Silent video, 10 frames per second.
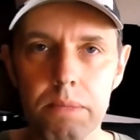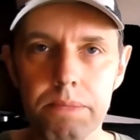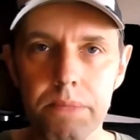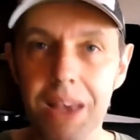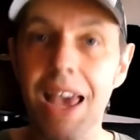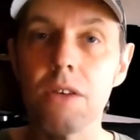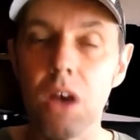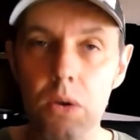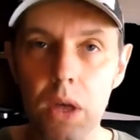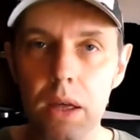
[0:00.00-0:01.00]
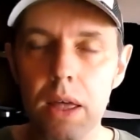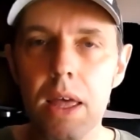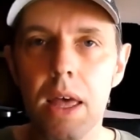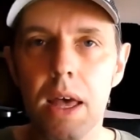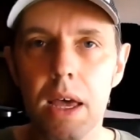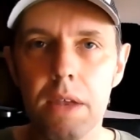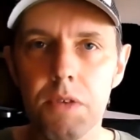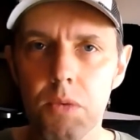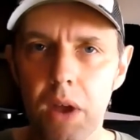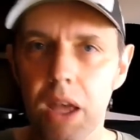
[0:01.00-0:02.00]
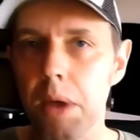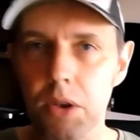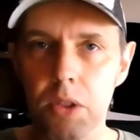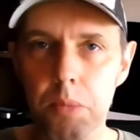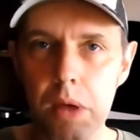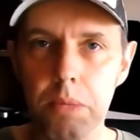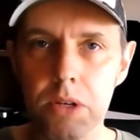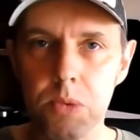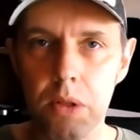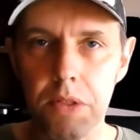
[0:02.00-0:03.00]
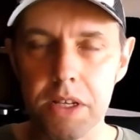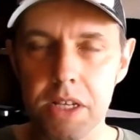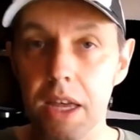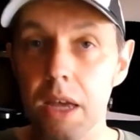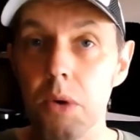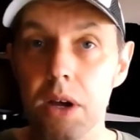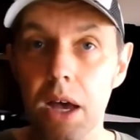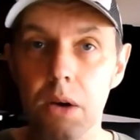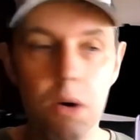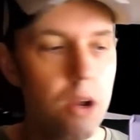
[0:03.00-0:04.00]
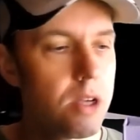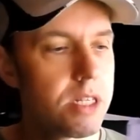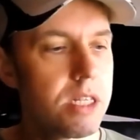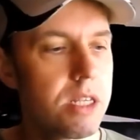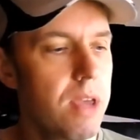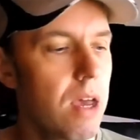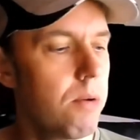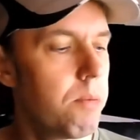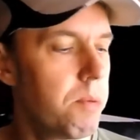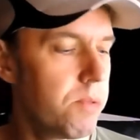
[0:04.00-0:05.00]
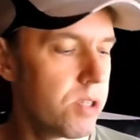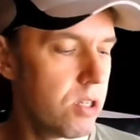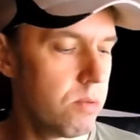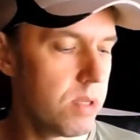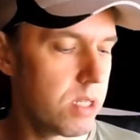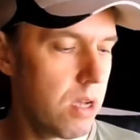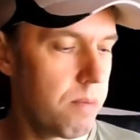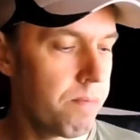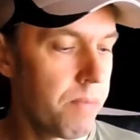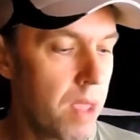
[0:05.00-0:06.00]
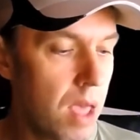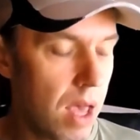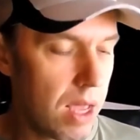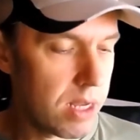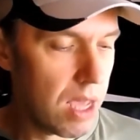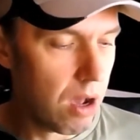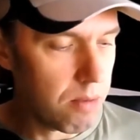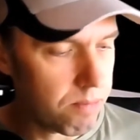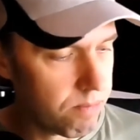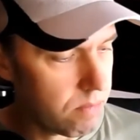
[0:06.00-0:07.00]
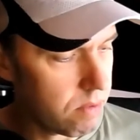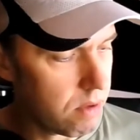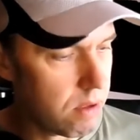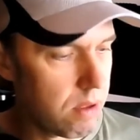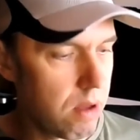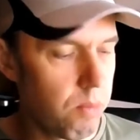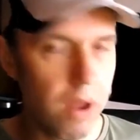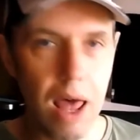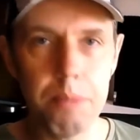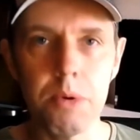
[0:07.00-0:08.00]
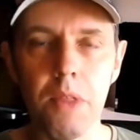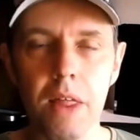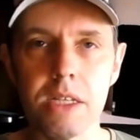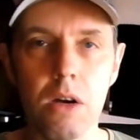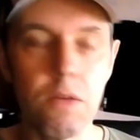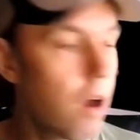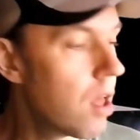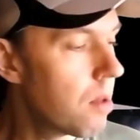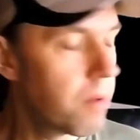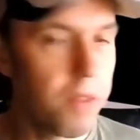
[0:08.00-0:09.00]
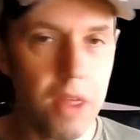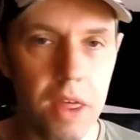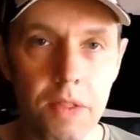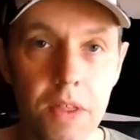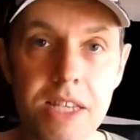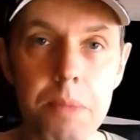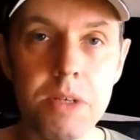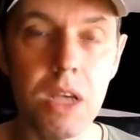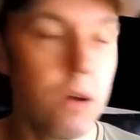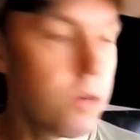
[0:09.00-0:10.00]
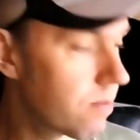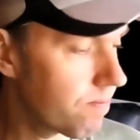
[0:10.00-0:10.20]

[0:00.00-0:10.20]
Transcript: account holder, and if you recommend other people as well, things like can work out quite nicely. So yeah, I went with Zoom this time, and I'm well happy with that so far. But these episodes,